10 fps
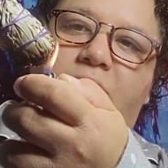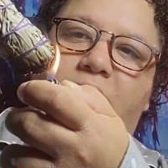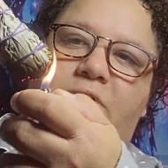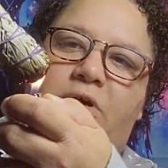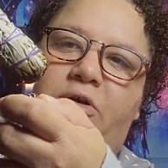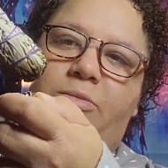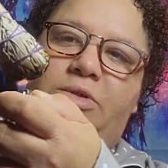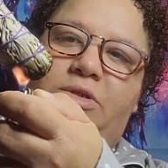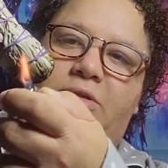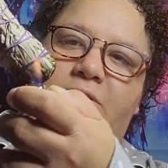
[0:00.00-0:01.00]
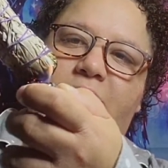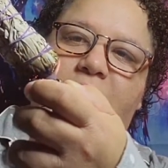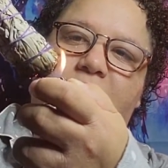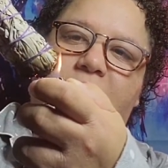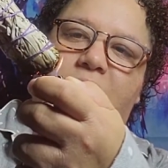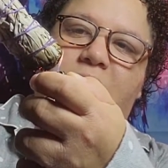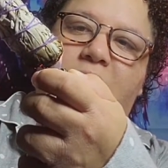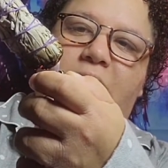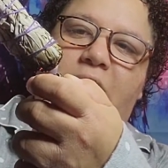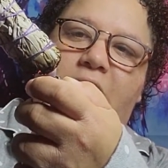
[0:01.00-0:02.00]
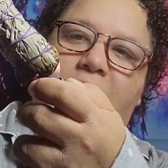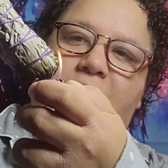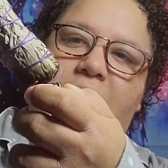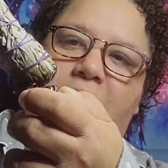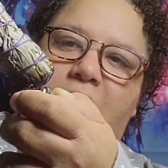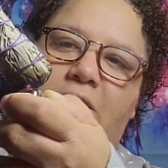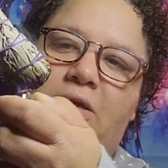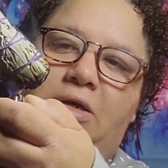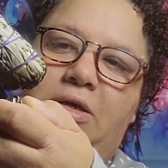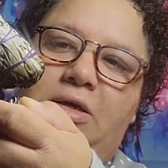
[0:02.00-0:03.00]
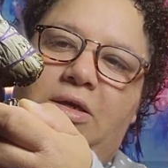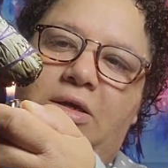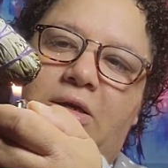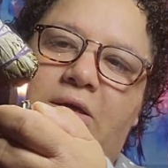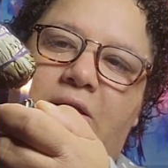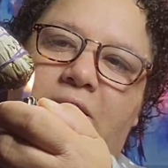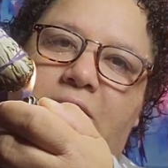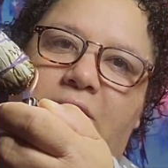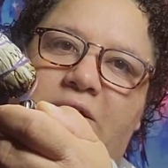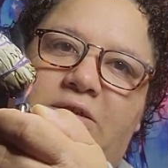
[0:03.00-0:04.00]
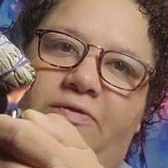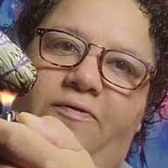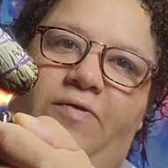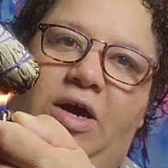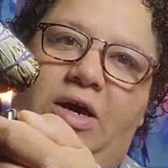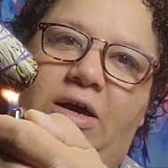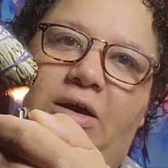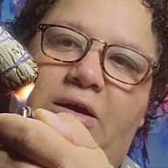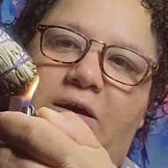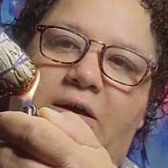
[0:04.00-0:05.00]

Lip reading: It helps to lock in this fire.